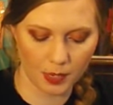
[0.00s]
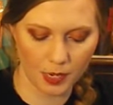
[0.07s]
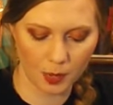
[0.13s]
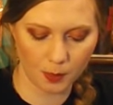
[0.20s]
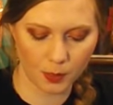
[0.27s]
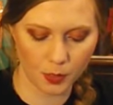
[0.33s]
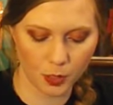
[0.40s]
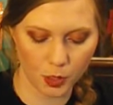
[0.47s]

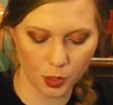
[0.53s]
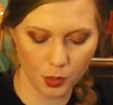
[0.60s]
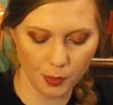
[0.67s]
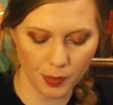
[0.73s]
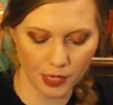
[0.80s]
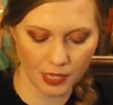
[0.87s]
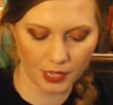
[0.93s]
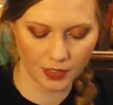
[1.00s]
number two,
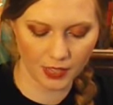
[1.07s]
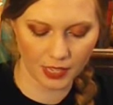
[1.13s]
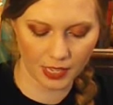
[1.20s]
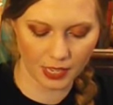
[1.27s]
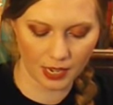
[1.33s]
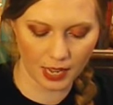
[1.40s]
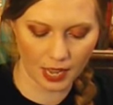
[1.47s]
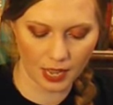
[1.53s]
put nothing in
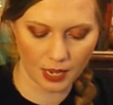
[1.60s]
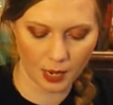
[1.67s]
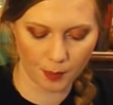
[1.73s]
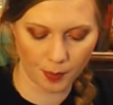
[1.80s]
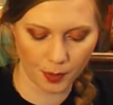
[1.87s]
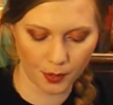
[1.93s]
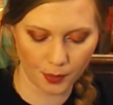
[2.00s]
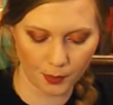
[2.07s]
it, and
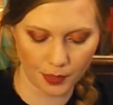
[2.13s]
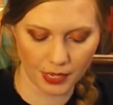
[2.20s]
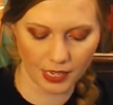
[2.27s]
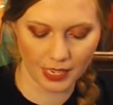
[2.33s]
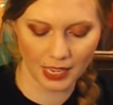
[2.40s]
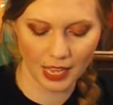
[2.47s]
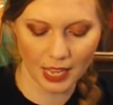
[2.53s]
number three,